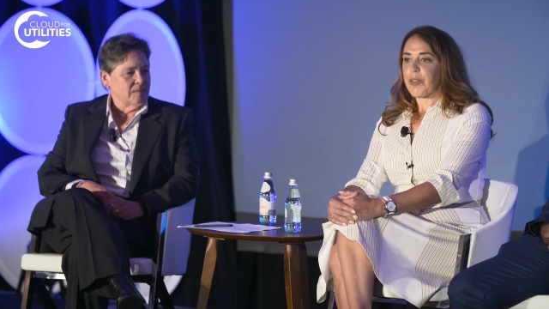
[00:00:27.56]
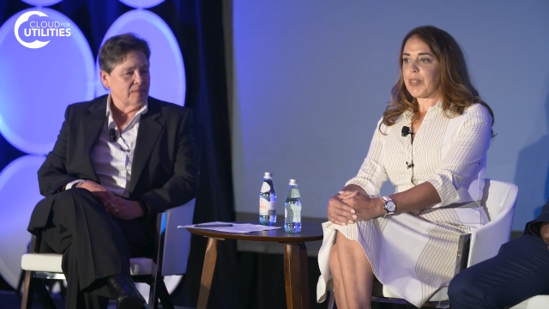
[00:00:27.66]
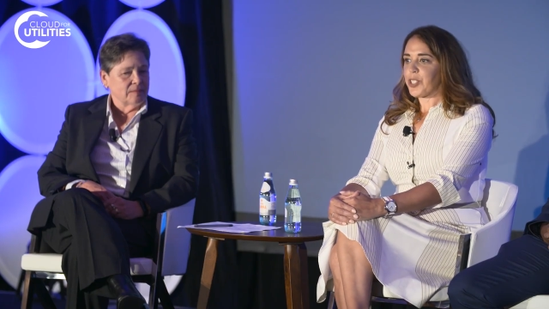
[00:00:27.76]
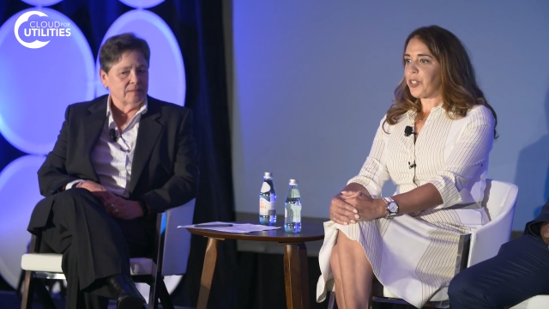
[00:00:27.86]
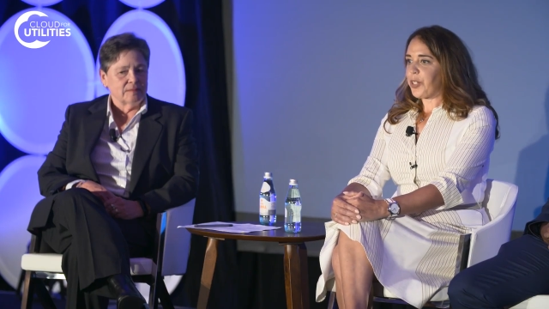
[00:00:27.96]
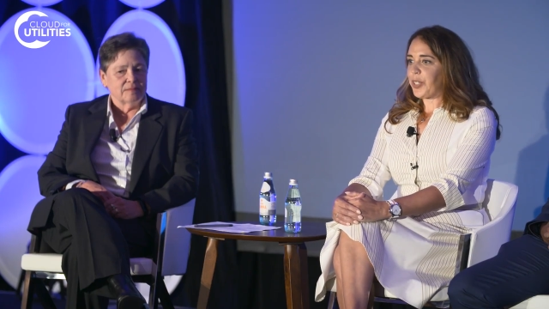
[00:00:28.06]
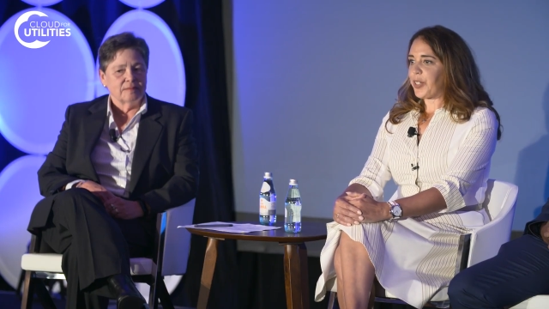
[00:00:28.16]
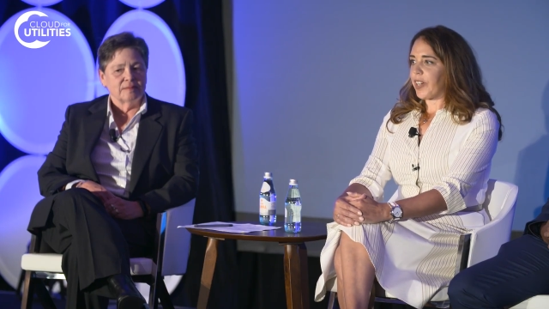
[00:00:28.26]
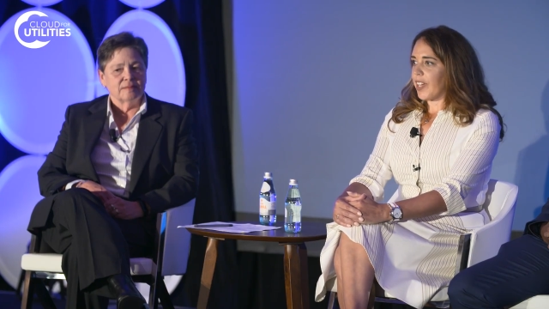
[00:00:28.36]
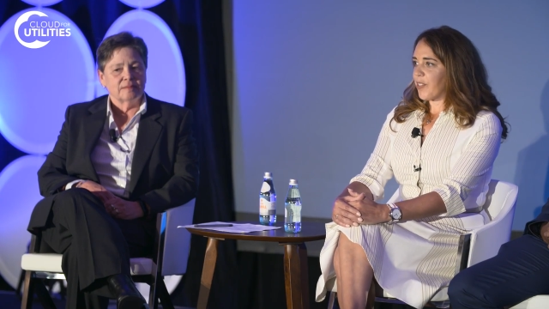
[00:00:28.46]
Speaker 1: I mentioned
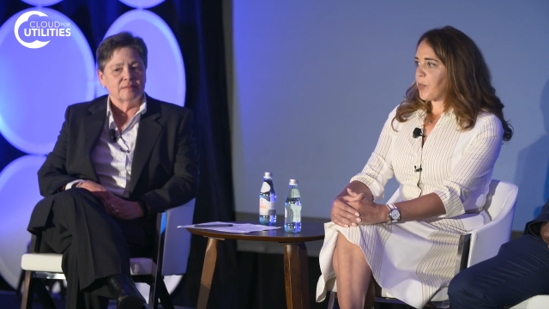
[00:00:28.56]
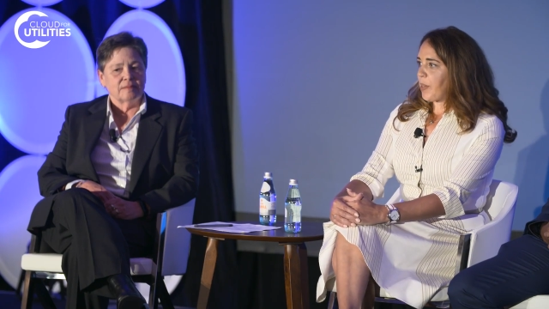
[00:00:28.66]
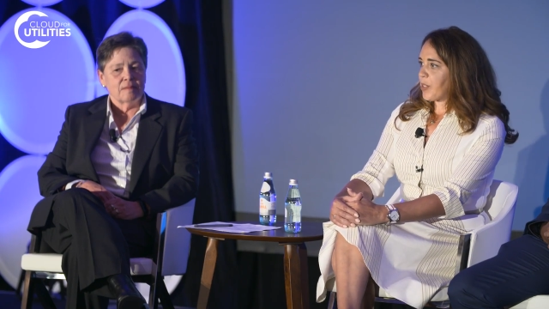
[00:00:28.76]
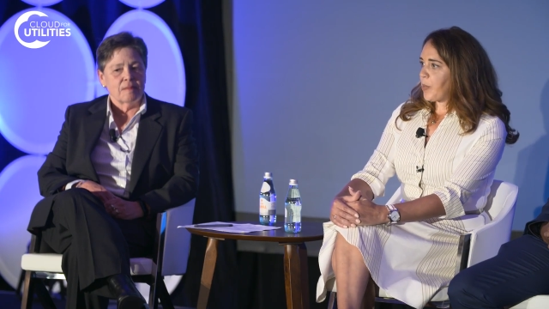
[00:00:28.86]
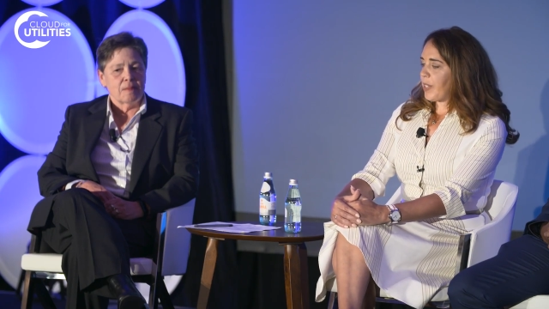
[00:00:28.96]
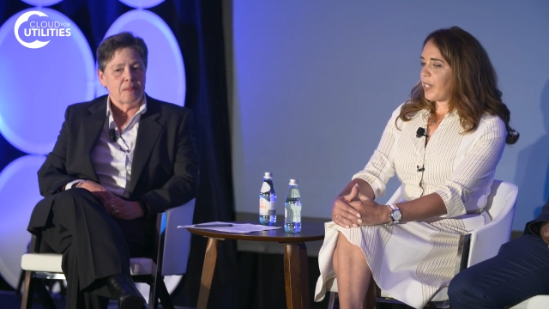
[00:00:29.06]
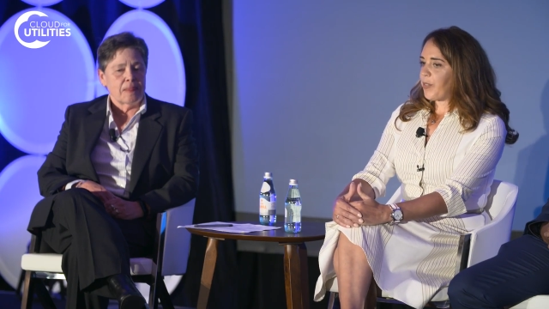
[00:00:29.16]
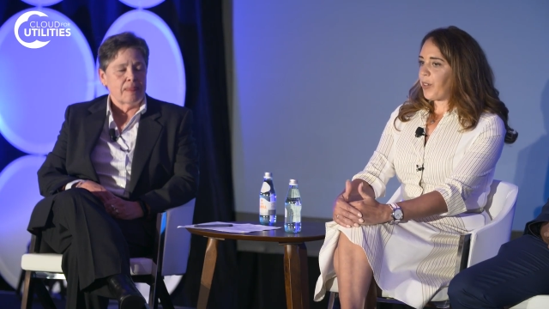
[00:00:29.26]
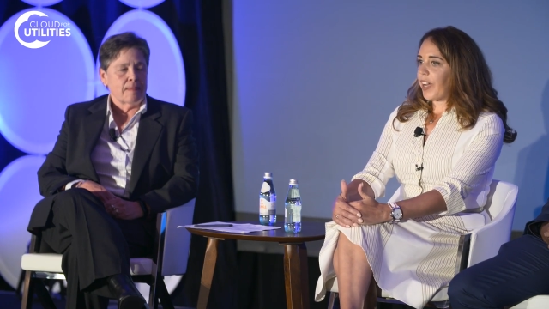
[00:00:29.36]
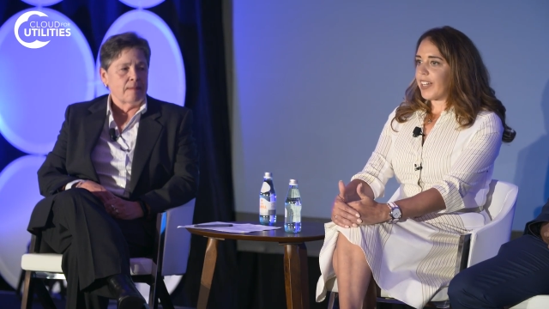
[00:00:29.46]
earlier, I have responsibility
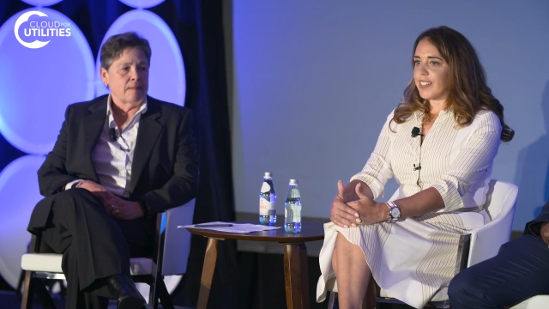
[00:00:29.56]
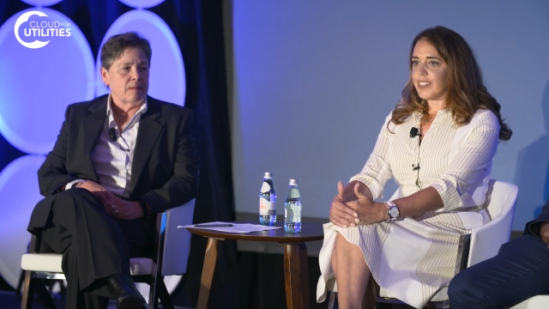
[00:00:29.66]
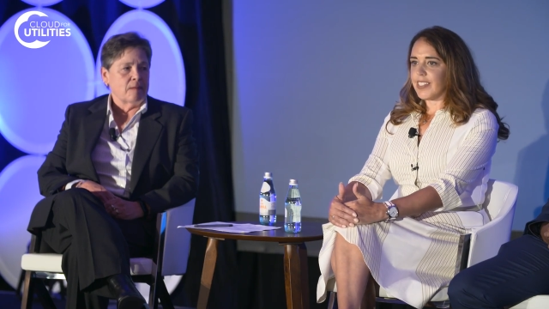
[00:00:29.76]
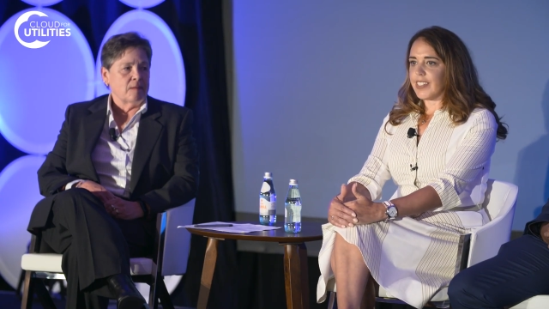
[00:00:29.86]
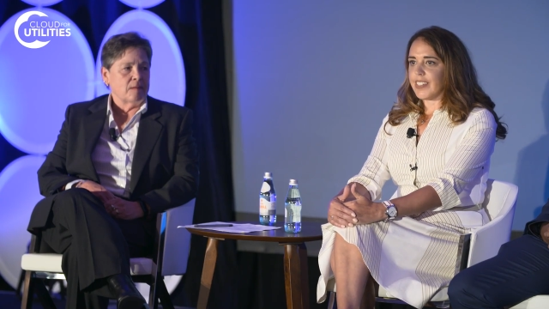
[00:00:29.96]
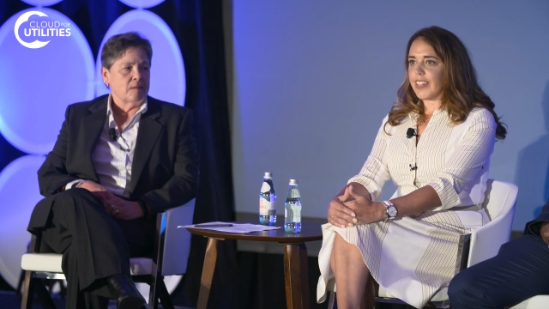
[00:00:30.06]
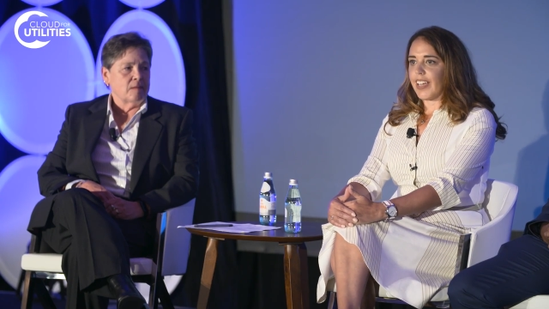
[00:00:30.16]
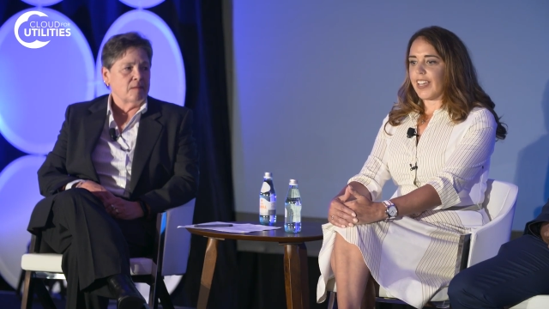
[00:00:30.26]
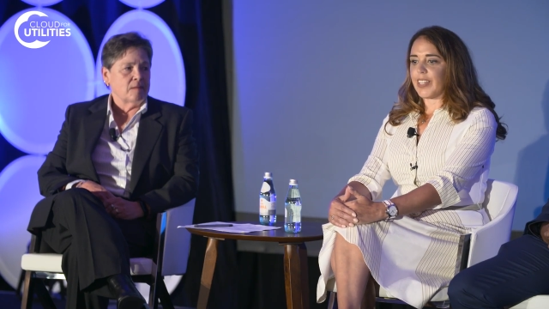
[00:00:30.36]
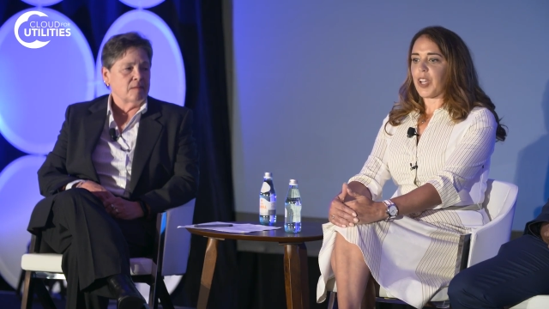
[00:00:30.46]
for IT
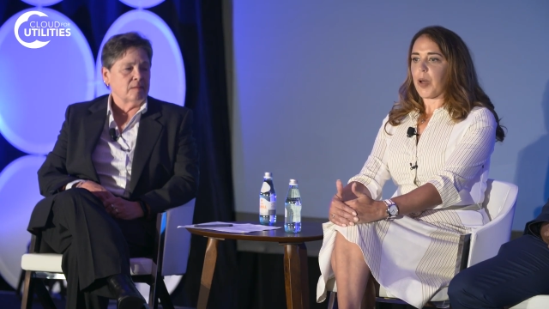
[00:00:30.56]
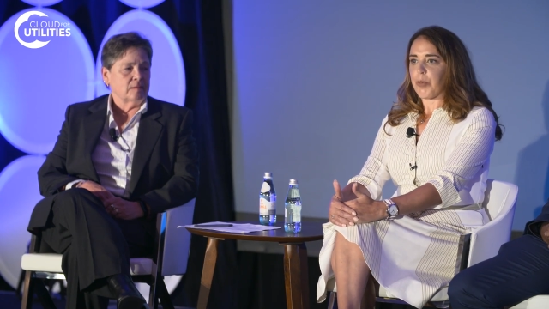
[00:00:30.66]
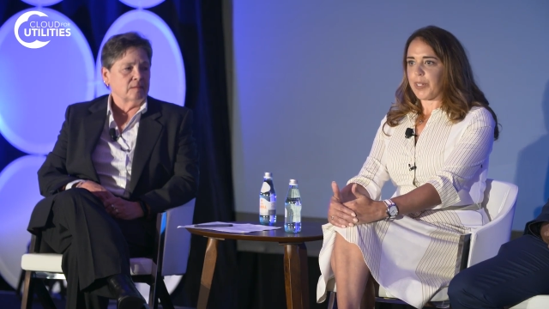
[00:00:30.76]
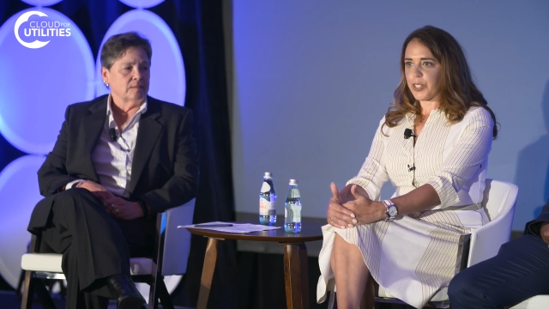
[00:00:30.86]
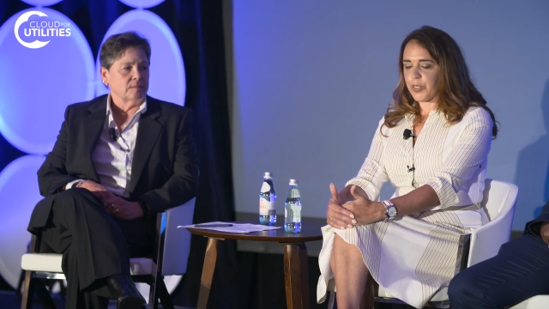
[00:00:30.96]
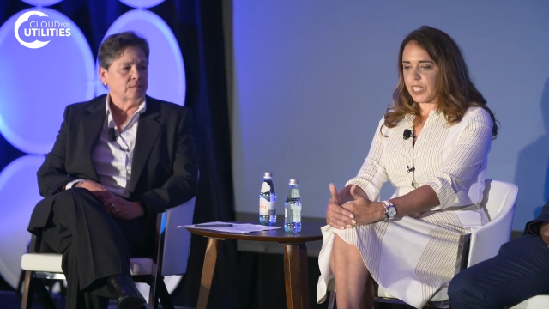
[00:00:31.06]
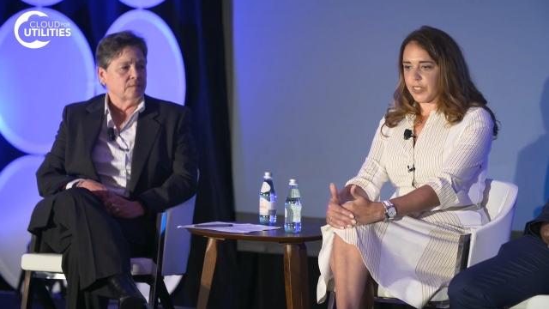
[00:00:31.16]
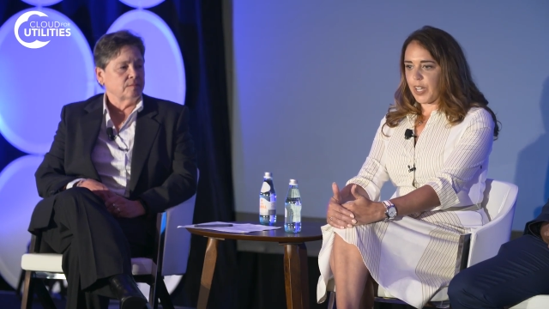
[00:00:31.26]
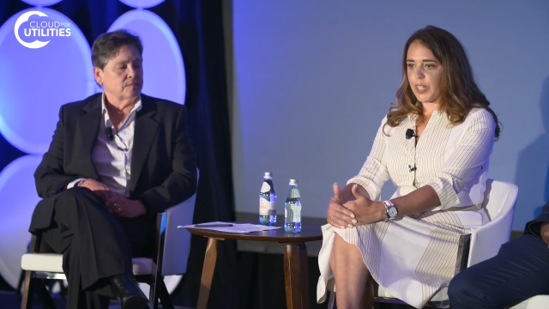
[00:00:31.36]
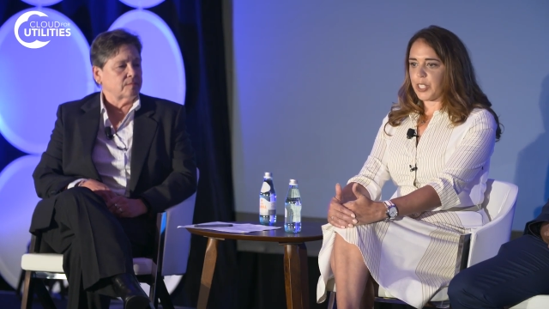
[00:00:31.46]
and operational
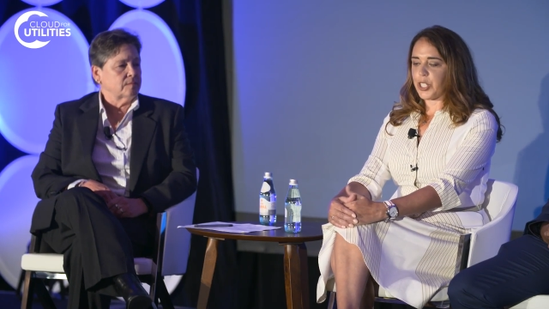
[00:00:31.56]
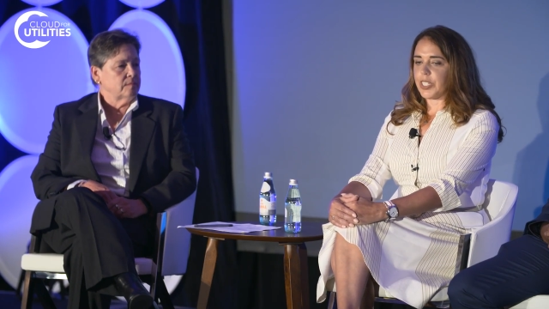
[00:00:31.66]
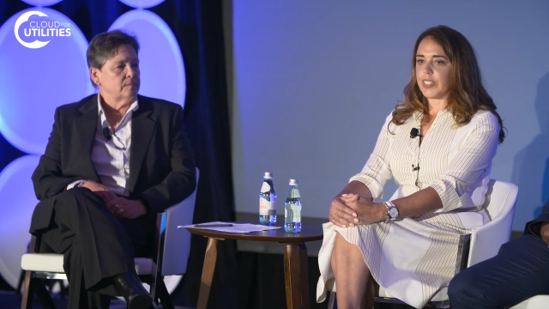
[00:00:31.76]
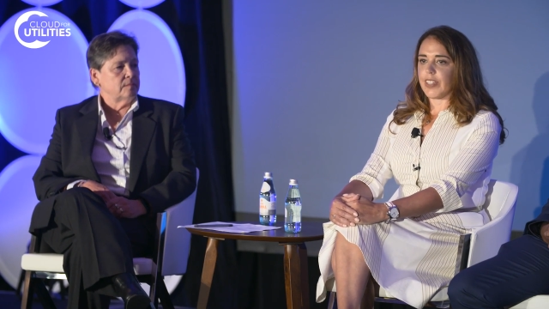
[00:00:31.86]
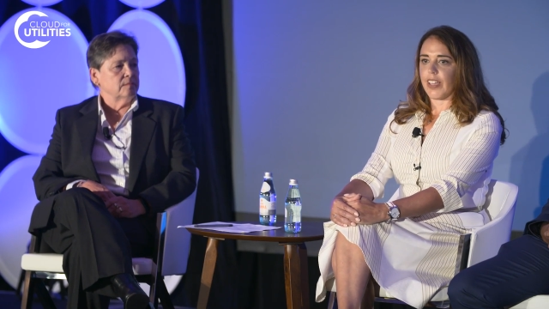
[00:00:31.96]
technology,